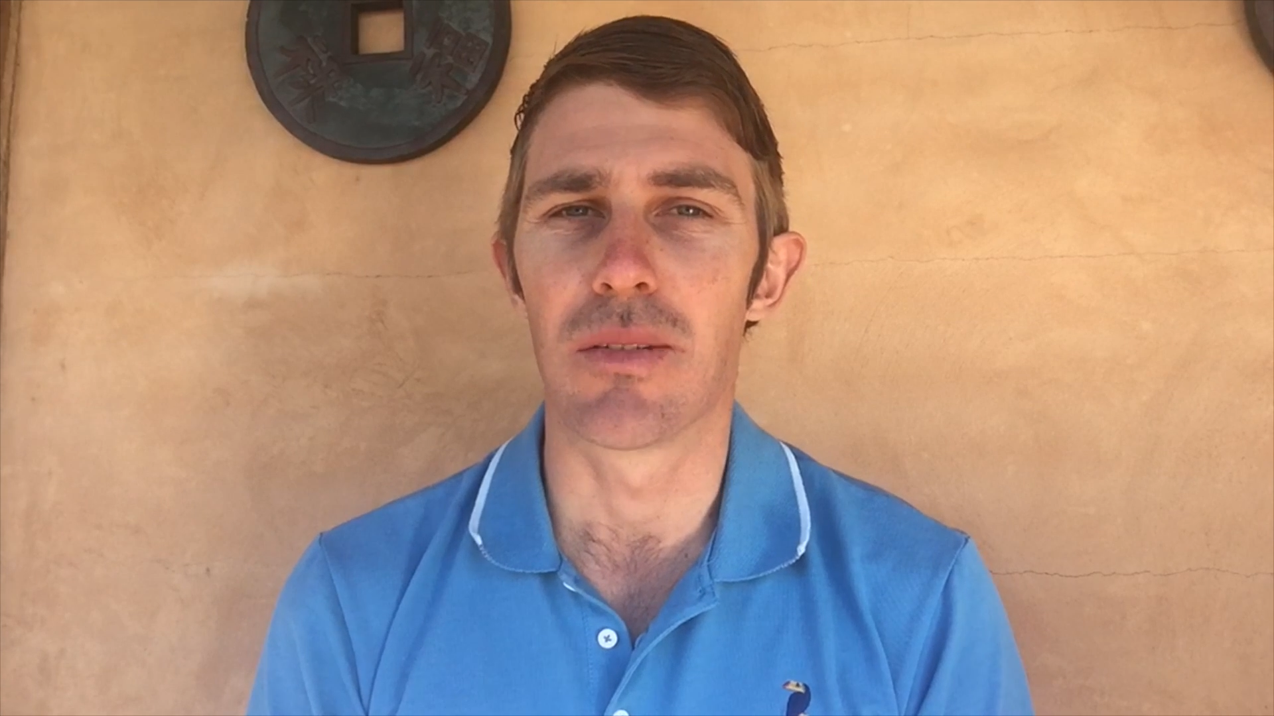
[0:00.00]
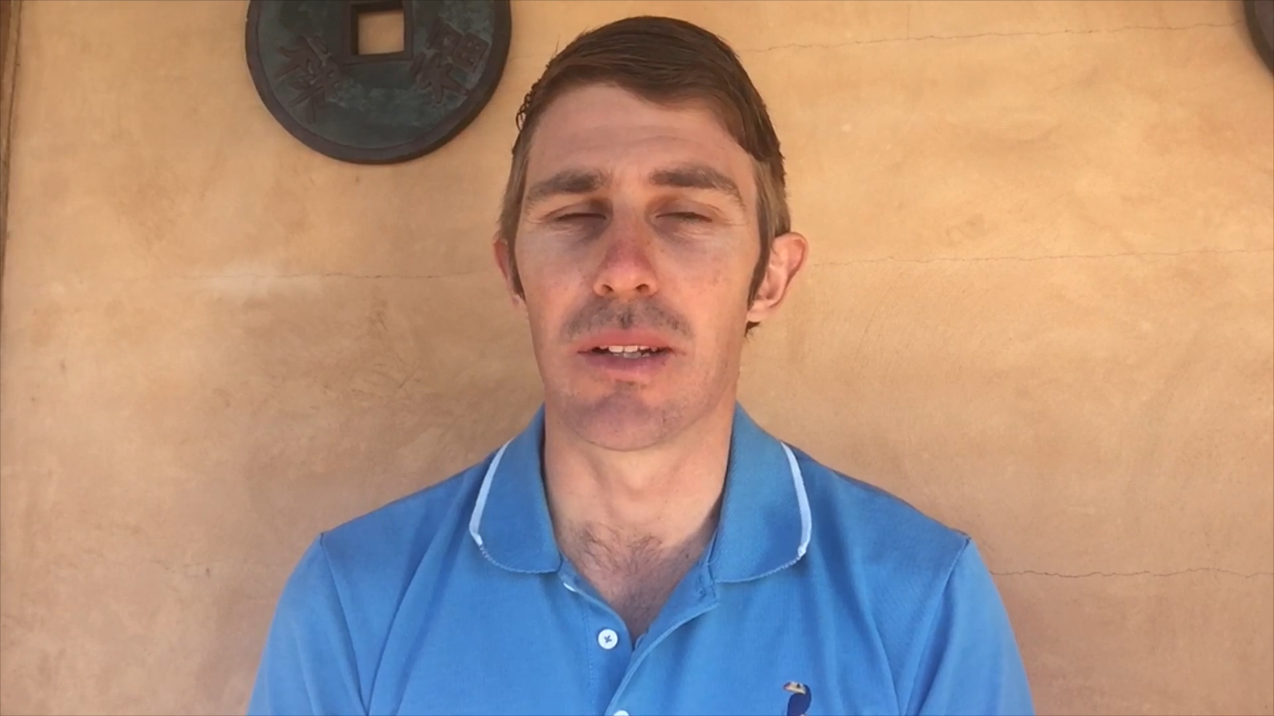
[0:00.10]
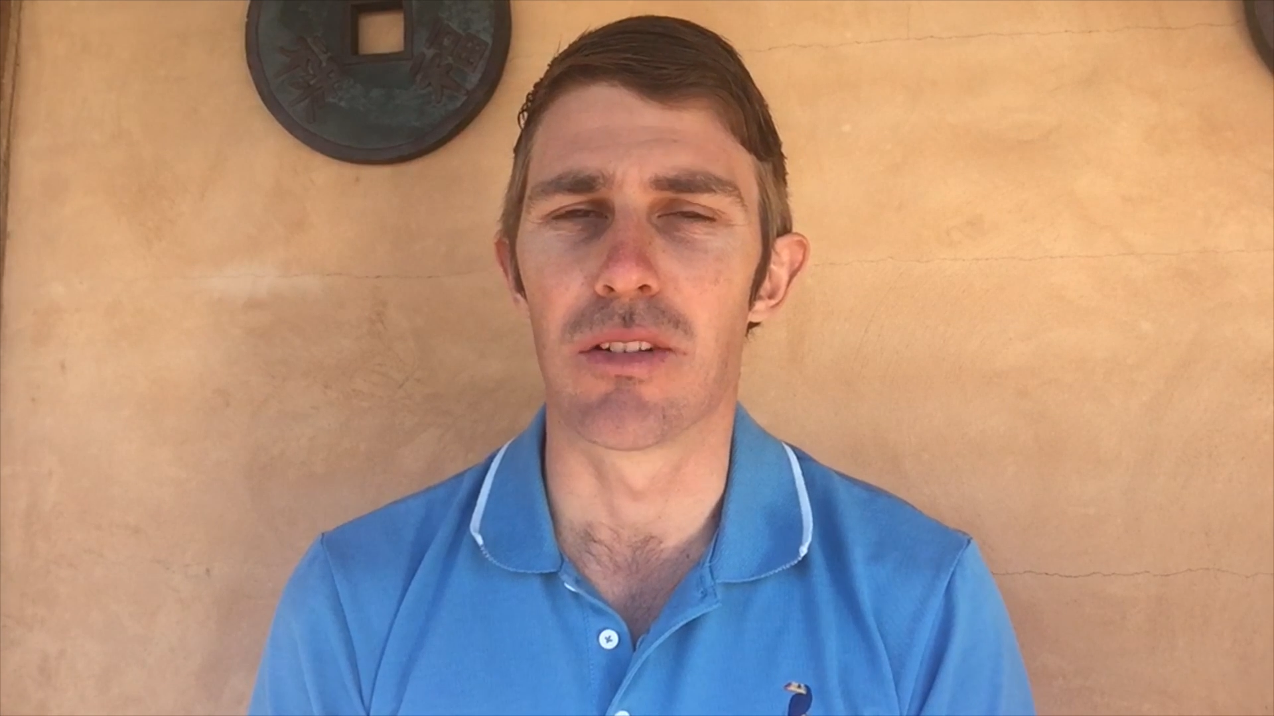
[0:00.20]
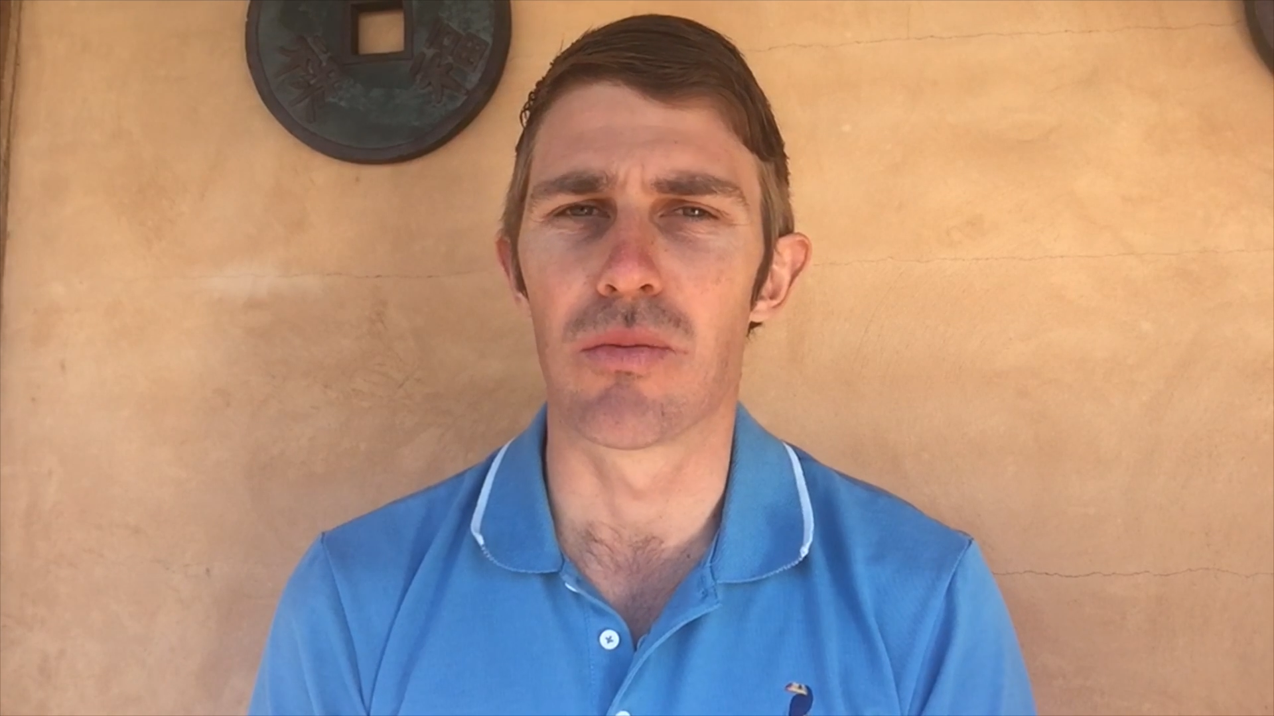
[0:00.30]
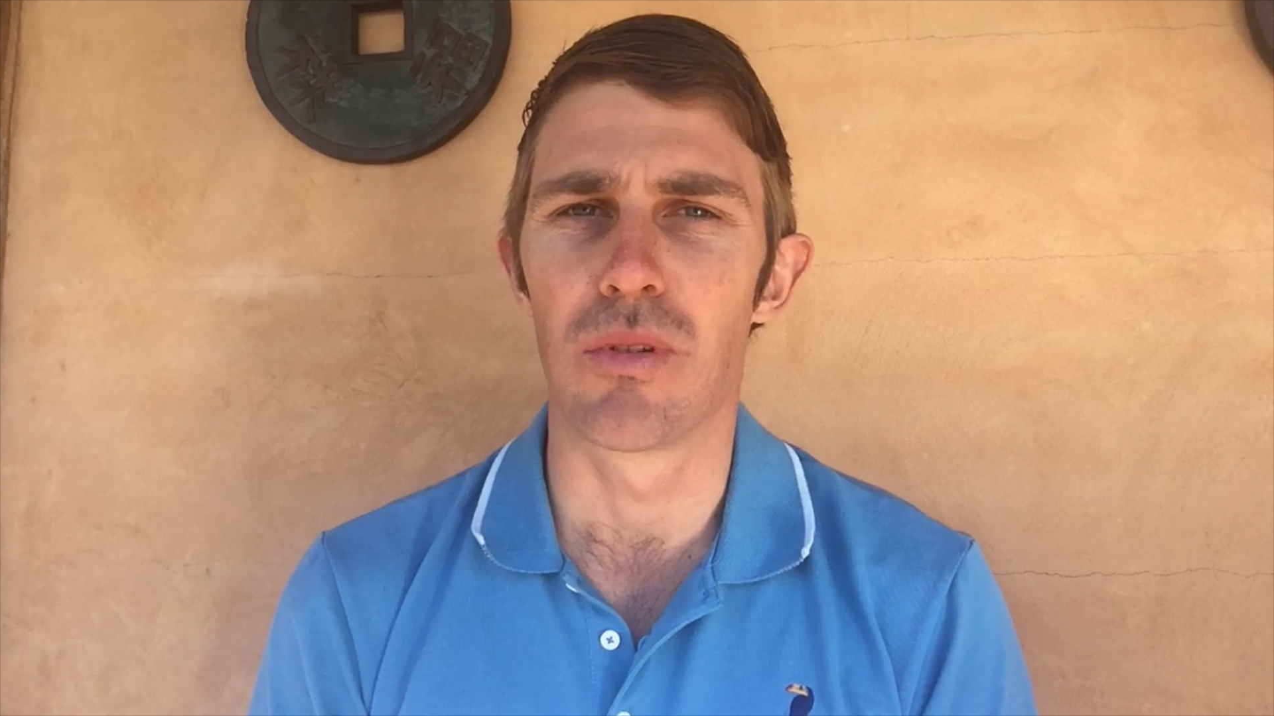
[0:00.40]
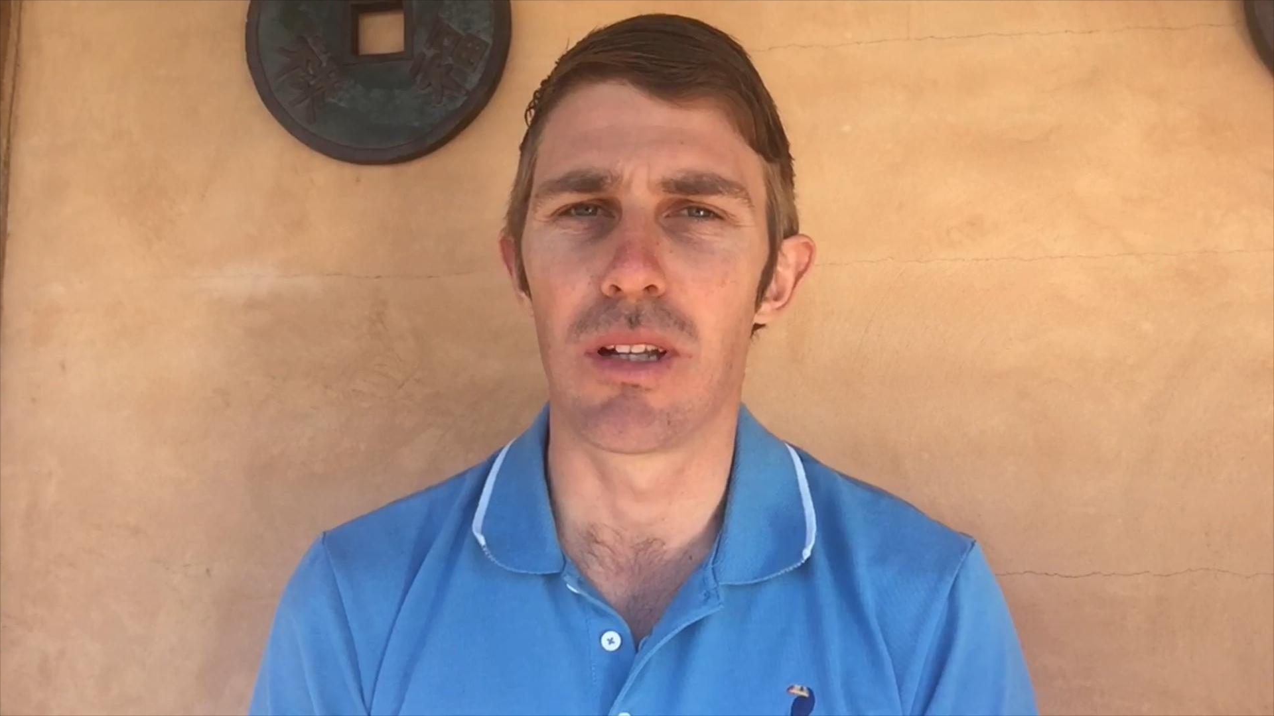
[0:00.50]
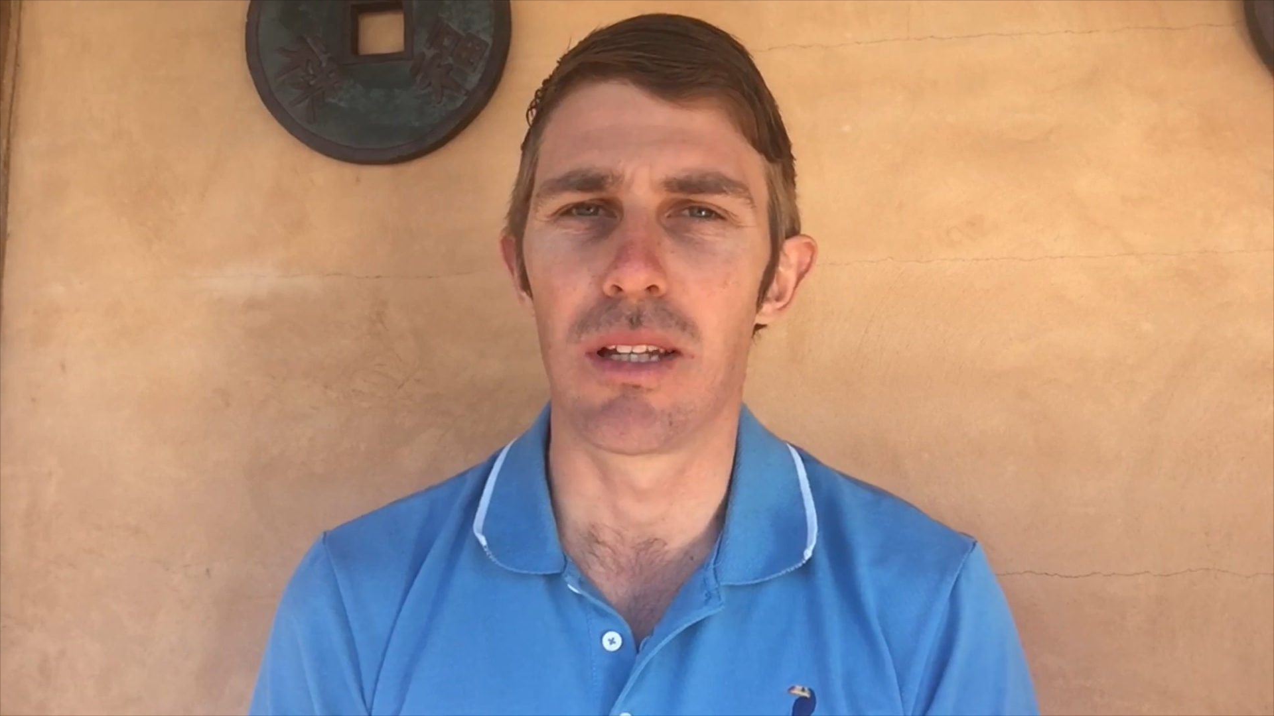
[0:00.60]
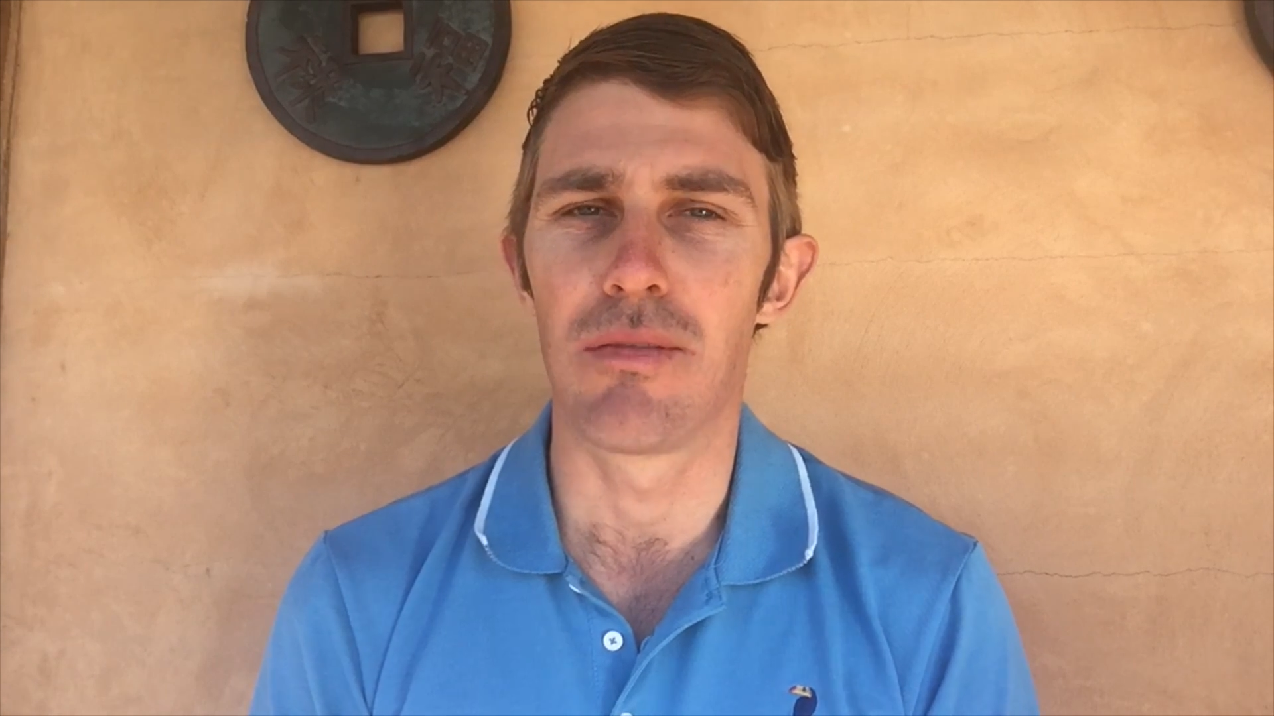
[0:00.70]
something that's really